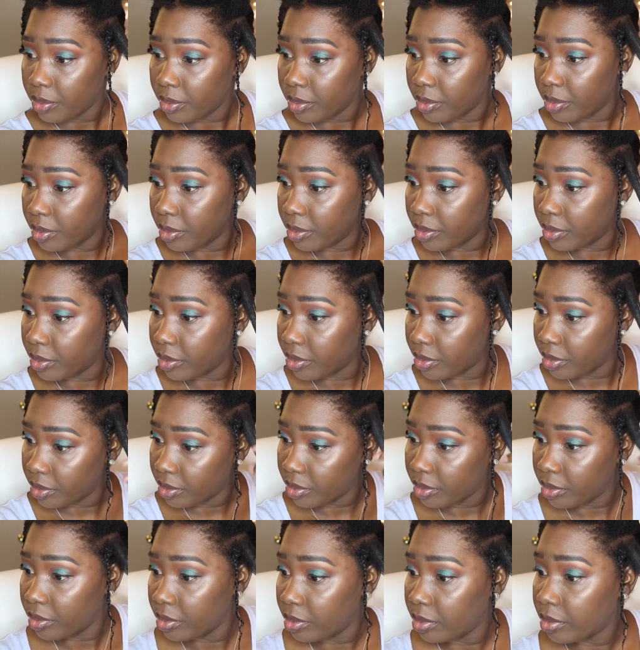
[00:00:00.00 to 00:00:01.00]
twist is
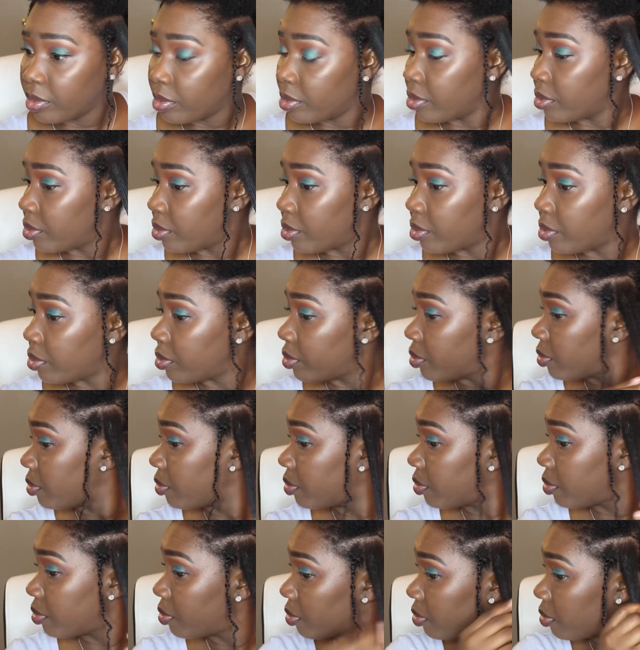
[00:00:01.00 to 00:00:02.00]
completely
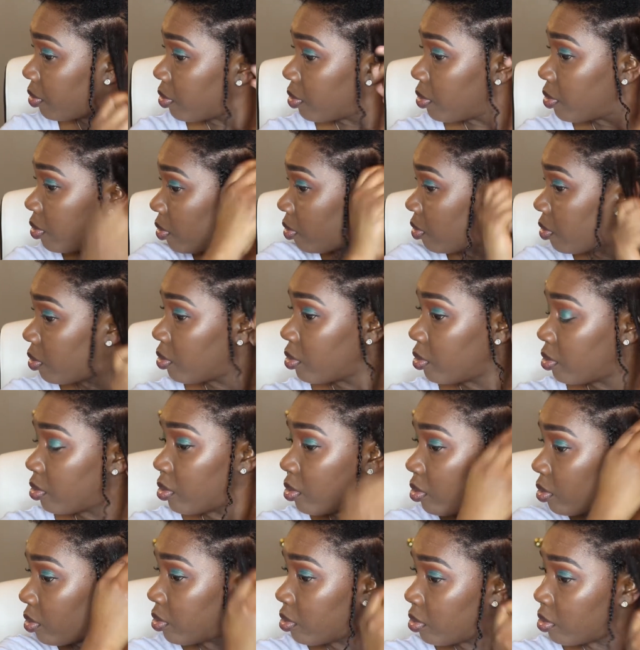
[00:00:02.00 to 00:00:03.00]
detangled and
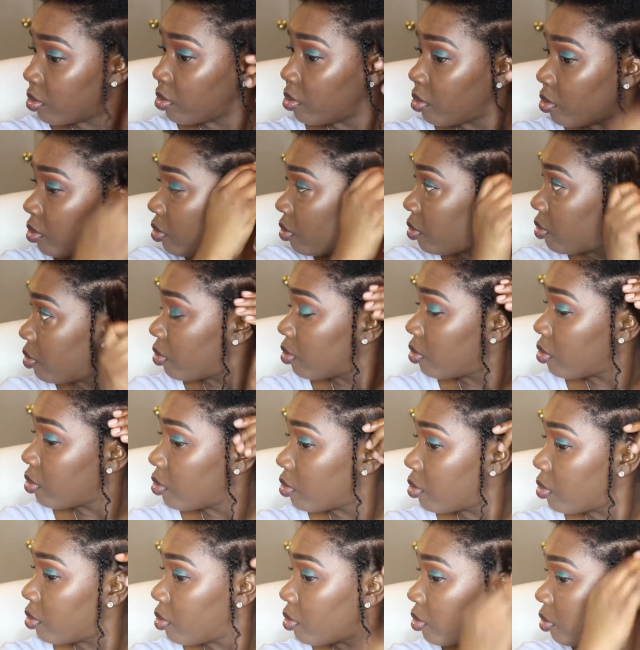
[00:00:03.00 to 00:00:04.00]
separated. I'm
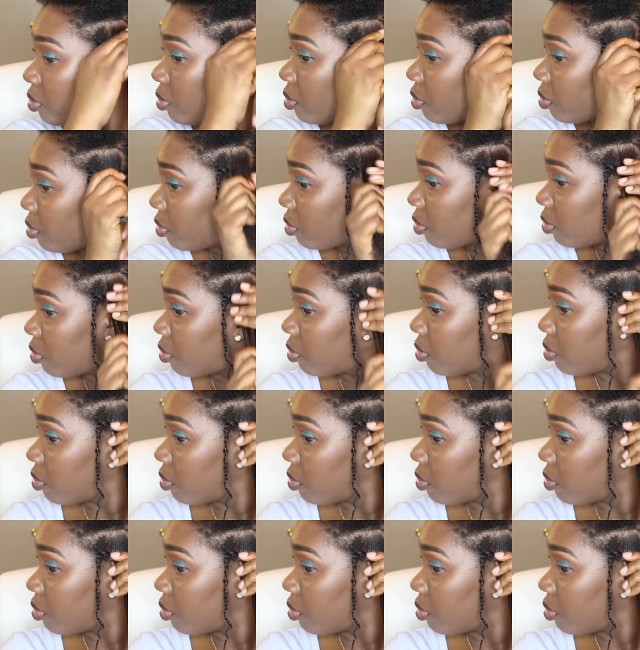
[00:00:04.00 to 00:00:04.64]
applying the Curl